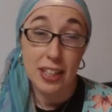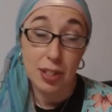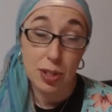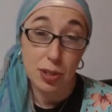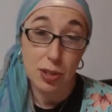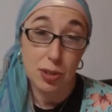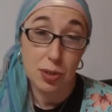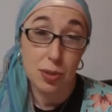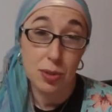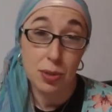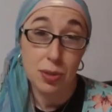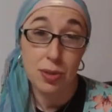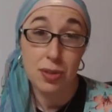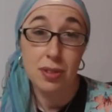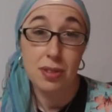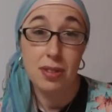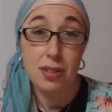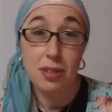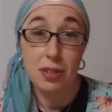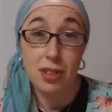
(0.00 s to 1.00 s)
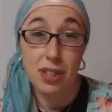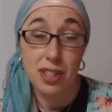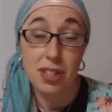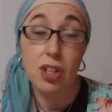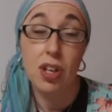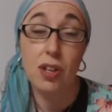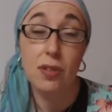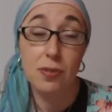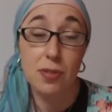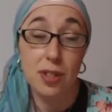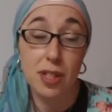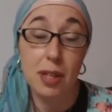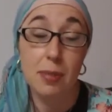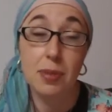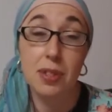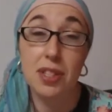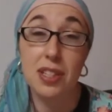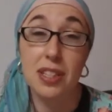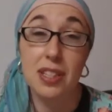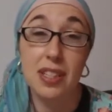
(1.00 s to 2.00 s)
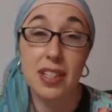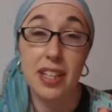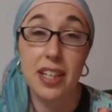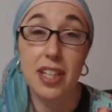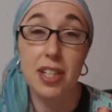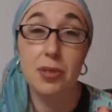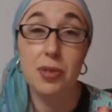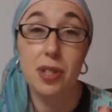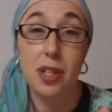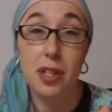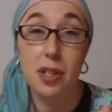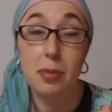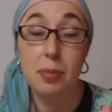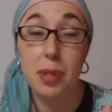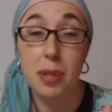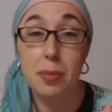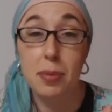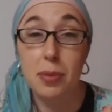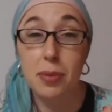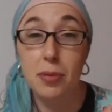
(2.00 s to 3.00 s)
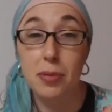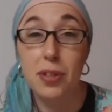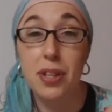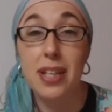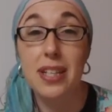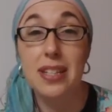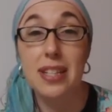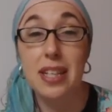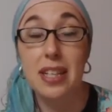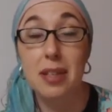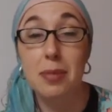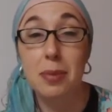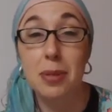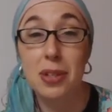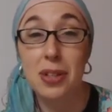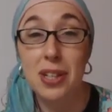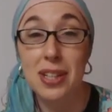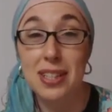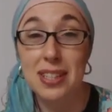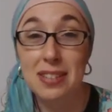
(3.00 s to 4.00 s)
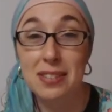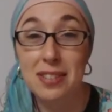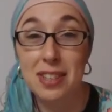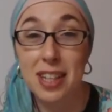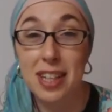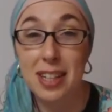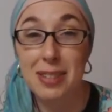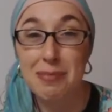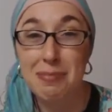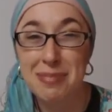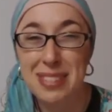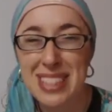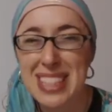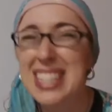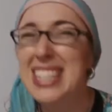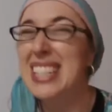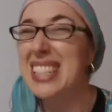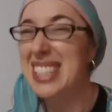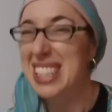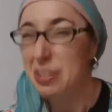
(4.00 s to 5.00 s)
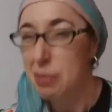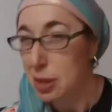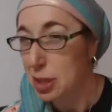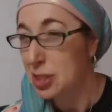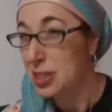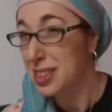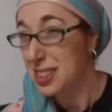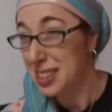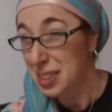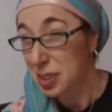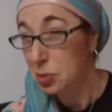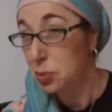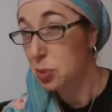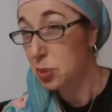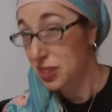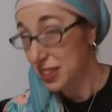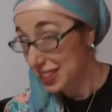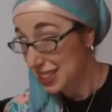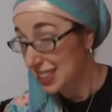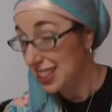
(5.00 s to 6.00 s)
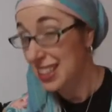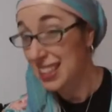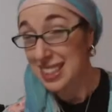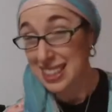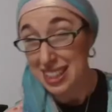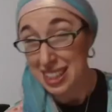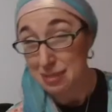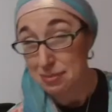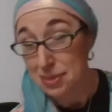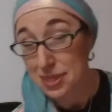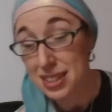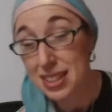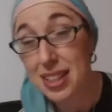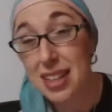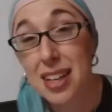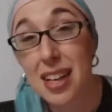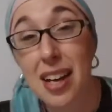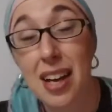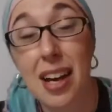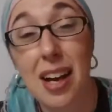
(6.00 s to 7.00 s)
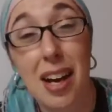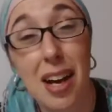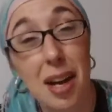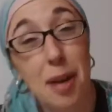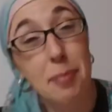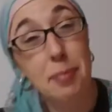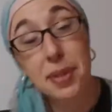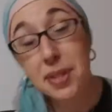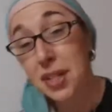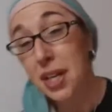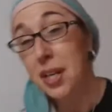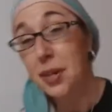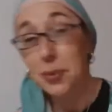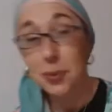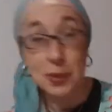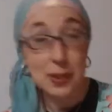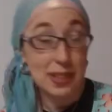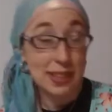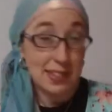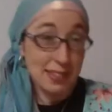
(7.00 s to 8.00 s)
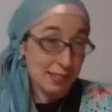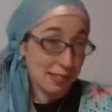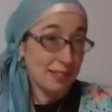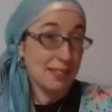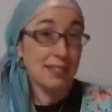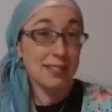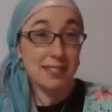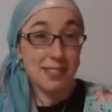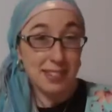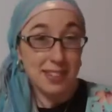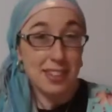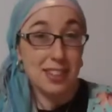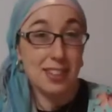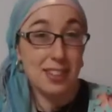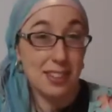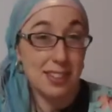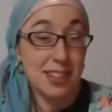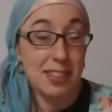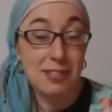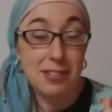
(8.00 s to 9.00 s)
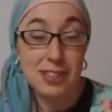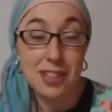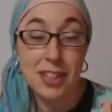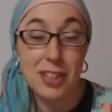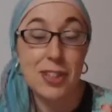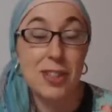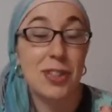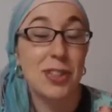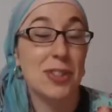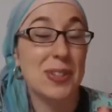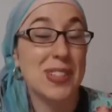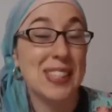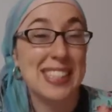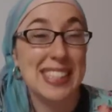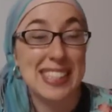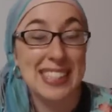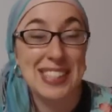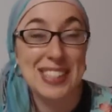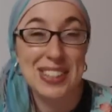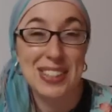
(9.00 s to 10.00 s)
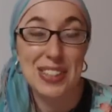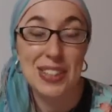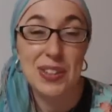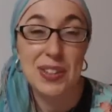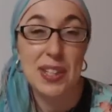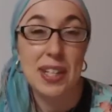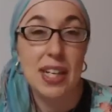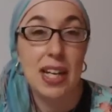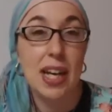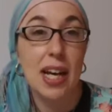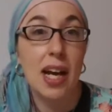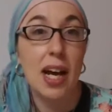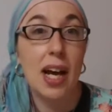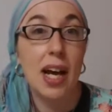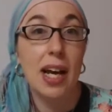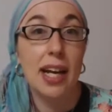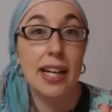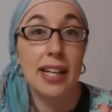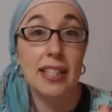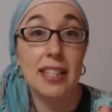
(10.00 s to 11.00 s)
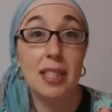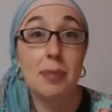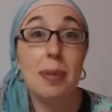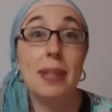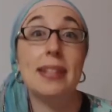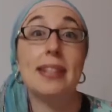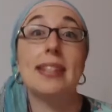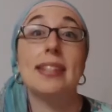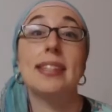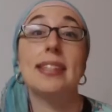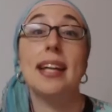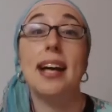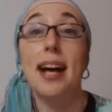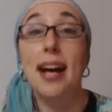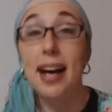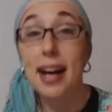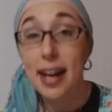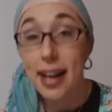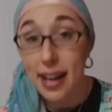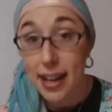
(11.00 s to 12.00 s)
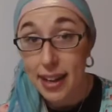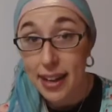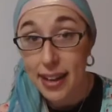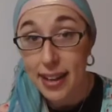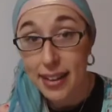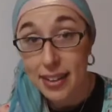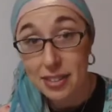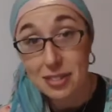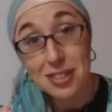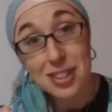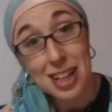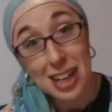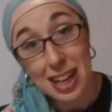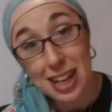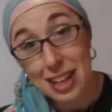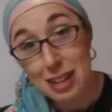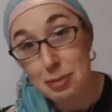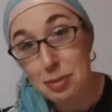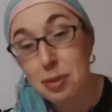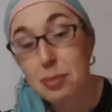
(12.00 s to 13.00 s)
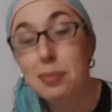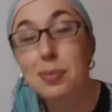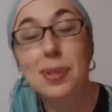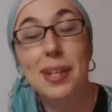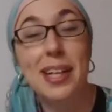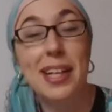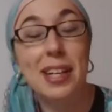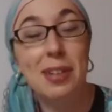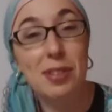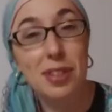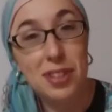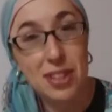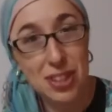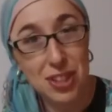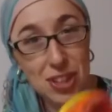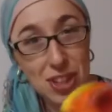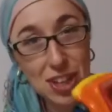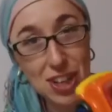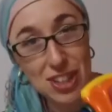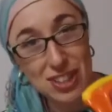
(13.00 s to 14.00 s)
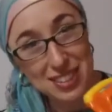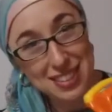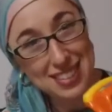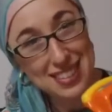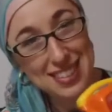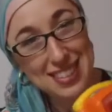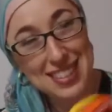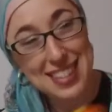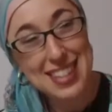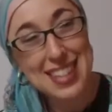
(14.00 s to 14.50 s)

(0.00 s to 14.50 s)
to, or it's hard for them to engage with other people for extended periods of time, especially little boys a lot of times, but not only, there are definitely girls who are into this too, can spend a lot of time playing with their cars.